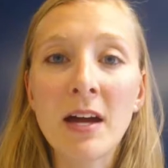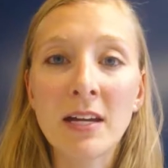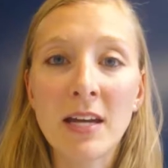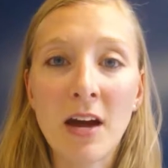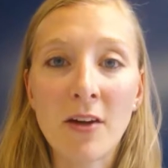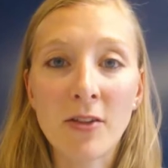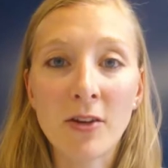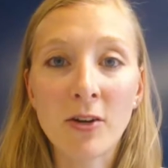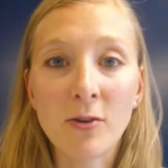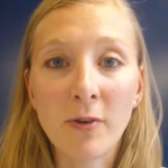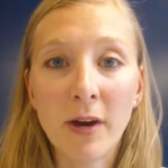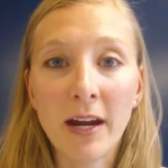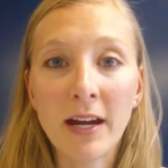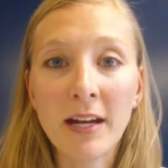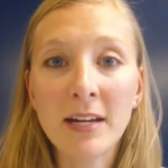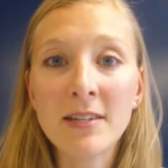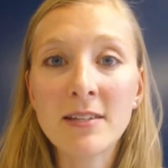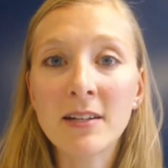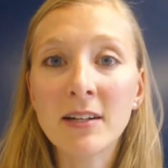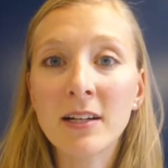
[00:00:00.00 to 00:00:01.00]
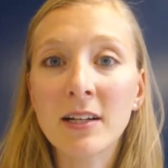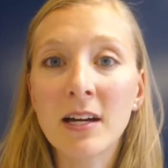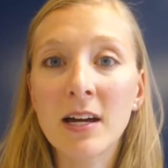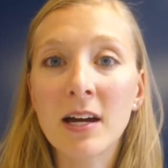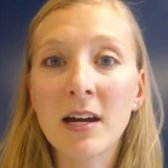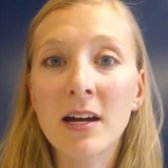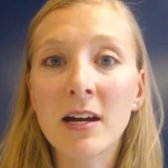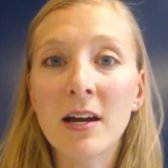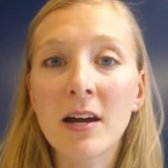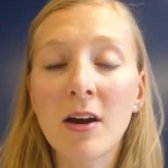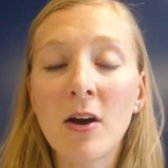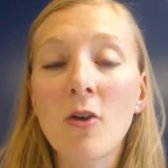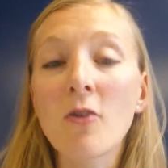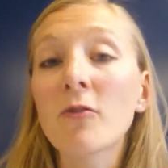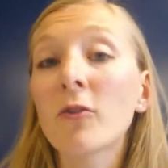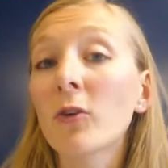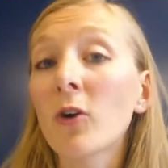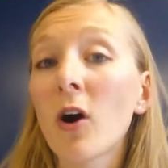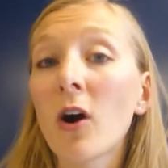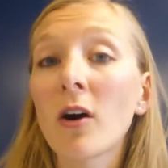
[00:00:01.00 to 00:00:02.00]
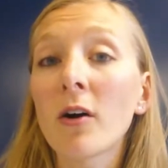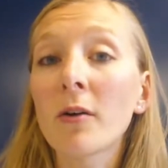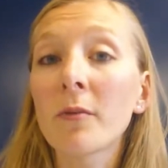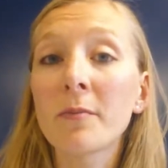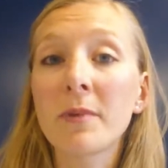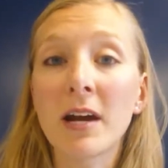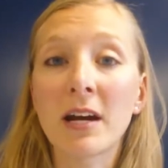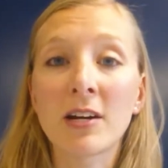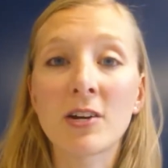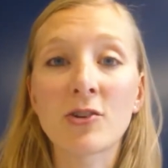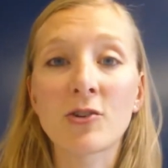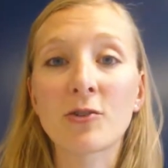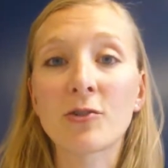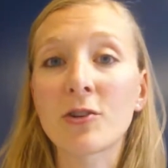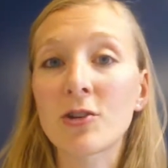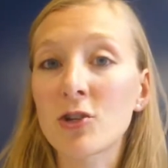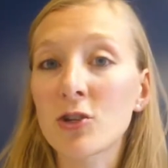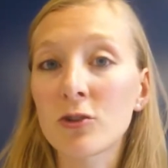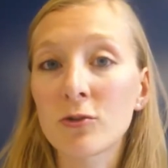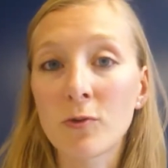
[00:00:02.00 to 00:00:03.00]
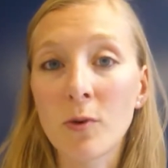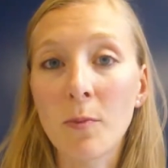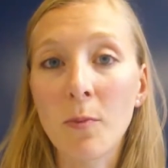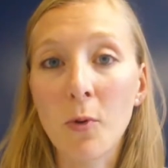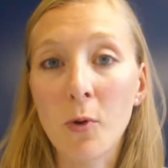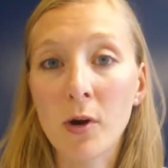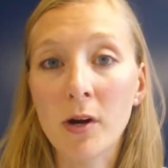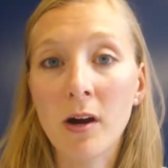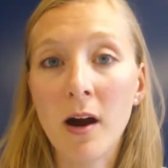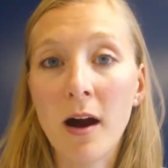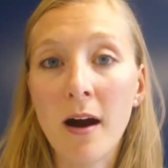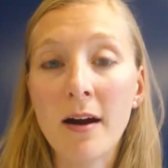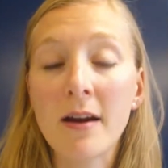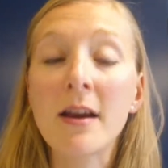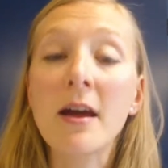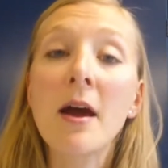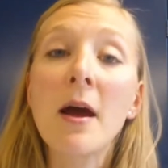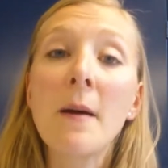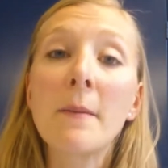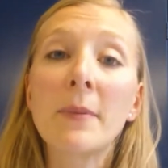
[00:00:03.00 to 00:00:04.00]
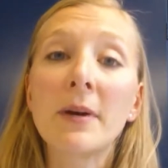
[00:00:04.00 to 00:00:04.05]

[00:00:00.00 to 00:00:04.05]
Now, the grades are going to overall be on a traditional report card,